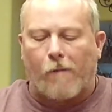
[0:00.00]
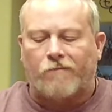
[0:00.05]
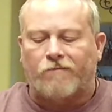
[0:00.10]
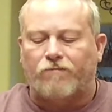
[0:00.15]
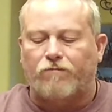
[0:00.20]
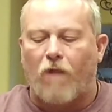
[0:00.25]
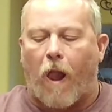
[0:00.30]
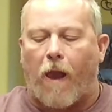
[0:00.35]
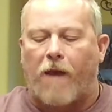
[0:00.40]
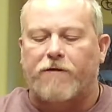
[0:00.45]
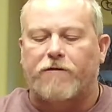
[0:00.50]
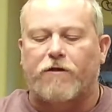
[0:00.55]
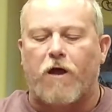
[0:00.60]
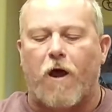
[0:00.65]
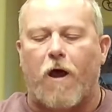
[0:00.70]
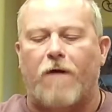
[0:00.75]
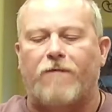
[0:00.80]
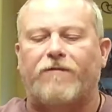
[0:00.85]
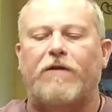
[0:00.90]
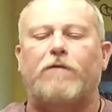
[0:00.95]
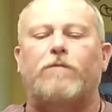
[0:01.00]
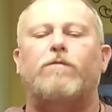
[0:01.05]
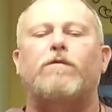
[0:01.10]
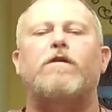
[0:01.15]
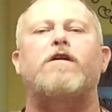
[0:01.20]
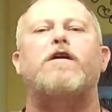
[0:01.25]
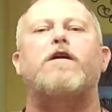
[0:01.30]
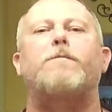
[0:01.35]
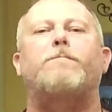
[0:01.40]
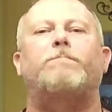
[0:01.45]
That coffee
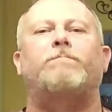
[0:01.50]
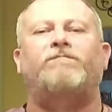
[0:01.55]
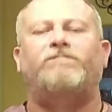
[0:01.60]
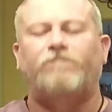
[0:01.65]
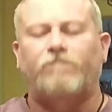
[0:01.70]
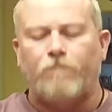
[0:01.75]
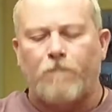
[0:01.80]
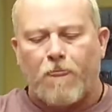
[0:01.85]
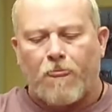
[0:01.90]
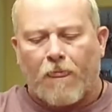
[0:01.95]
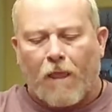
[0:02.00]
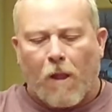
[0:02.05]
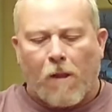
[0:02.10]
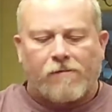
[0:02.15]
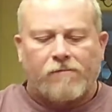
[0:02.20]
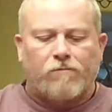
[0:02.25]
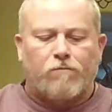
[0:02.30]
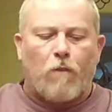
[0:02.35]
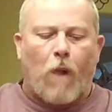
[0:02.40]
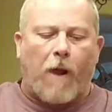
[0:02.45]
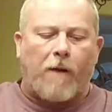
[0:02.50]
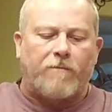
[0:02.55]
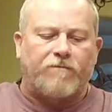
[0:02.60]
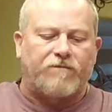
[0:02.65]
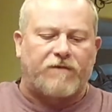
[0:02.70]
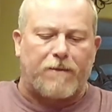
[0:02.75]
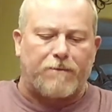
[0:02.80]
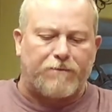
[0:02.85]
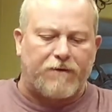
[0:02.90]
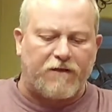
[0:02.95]
rub,
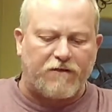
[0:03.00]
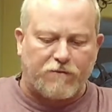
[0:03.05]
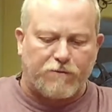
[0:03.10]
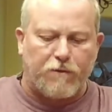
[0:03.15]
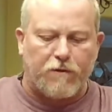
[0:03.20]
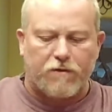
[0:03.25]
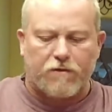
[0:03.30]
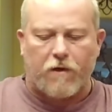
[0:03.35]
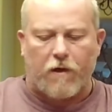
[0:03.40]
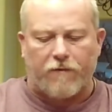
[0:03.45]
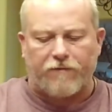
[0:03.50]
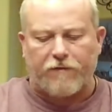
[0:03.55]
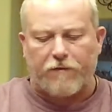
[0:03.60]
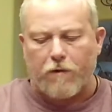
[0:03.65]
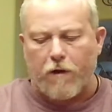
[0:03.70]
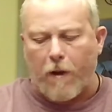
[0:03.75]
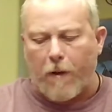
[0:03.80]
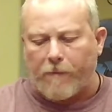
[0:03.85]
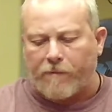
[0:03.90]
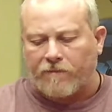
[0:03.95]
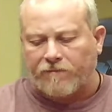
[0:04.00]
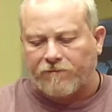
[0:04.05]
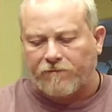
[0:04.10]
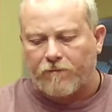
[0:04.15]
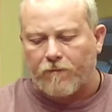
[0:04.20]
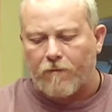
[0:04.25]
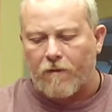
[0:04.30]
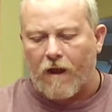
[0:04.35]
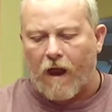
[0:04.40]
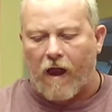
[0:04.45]
that Beach Buddha coffee rub,
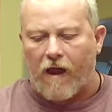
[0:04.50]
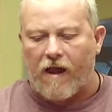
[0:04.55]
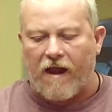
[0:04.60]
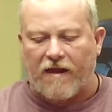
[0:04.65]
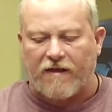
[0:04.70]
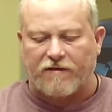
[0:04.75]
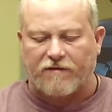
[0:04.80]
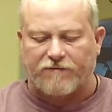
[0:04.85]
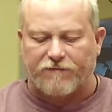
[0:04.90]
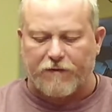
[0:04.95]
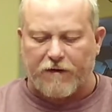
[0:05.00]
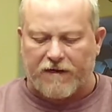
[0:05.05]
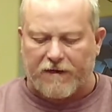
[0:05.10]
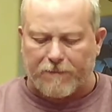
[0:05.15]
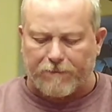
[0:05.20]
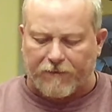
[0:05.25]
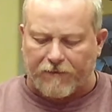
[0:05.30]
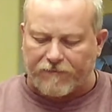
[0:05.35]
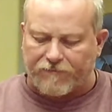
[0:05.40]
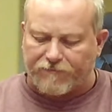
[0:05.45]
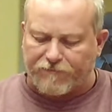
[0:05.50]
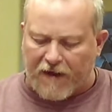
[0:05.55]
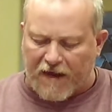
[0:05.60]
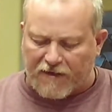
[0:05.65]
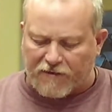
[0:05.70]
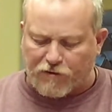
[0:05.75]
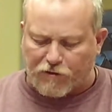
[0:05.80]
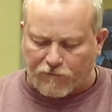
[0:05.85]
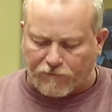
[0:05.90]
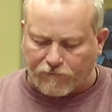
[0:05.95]
that is freaking
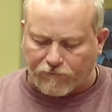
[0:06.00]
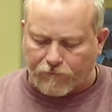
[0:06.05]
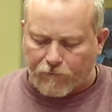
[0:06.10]
perfection.